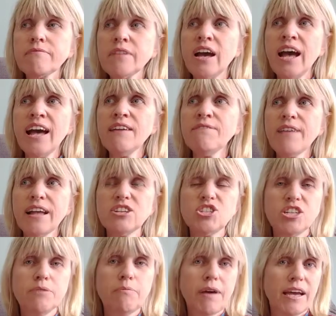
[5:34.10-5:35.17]
I have
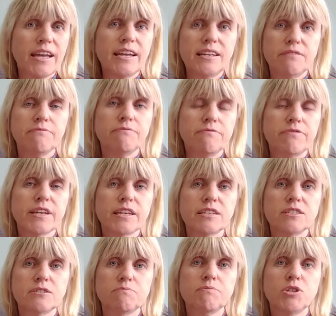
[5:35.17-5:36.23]
actually made
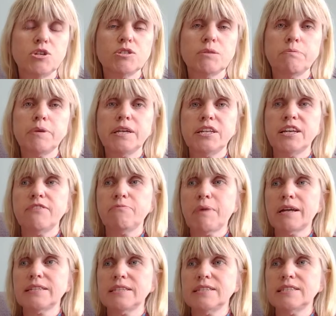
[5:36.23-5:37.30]
things using PDF
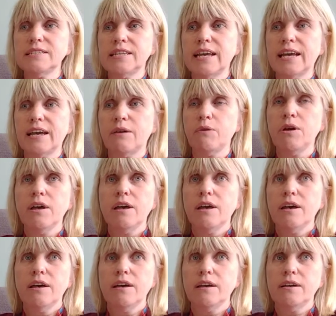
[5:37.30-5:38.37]
patterns now,
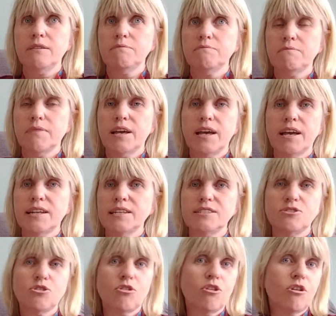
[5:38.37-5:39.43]
and it's
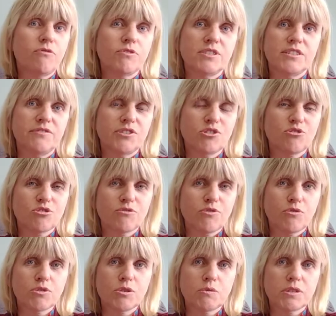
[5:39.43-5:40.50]
not half as difficult as I
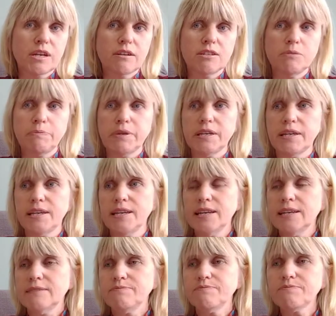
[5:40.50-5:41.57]
thought it was going to be.
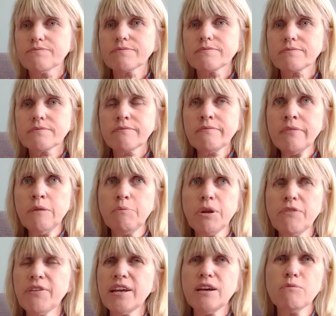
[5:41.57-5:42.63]
But
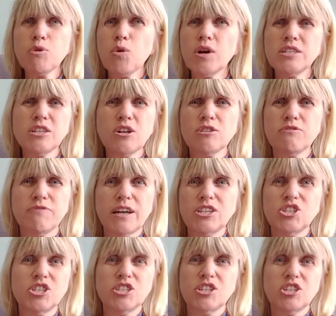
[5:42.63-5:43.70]
I think I'm quite
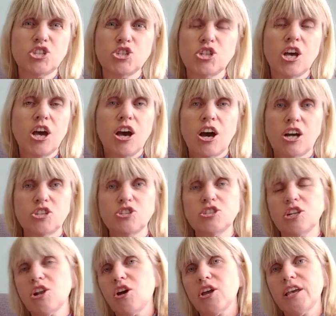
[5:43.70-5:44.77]
old-fashioned, and I just
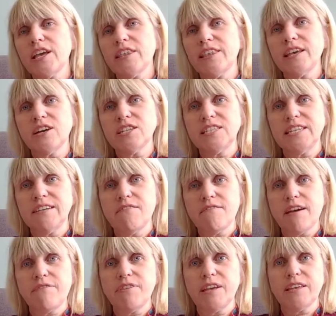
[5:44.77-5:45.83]
like the idea of
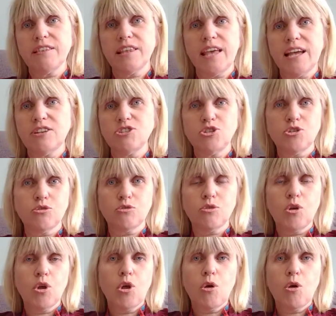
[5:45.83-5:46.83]
having the actual